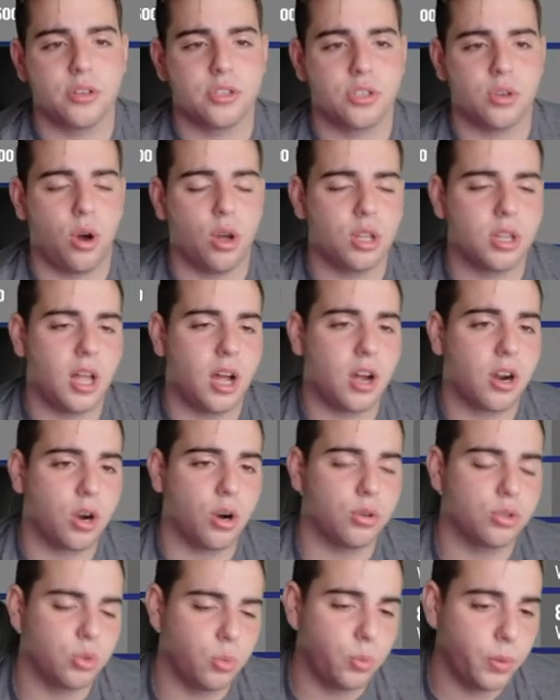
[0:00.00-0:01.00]
So all lock
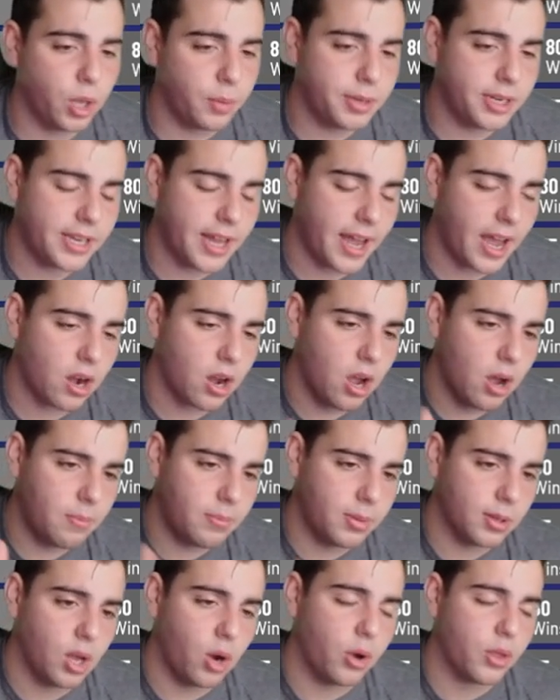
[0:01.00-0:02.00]
codes will be down
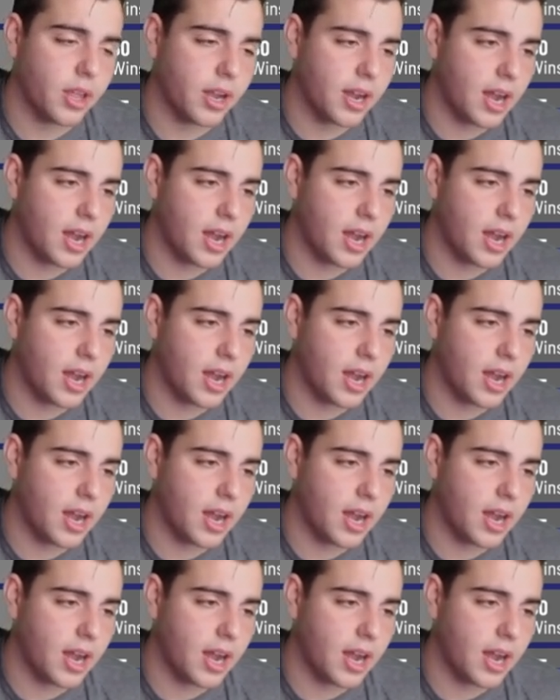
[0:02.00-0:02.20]
below in the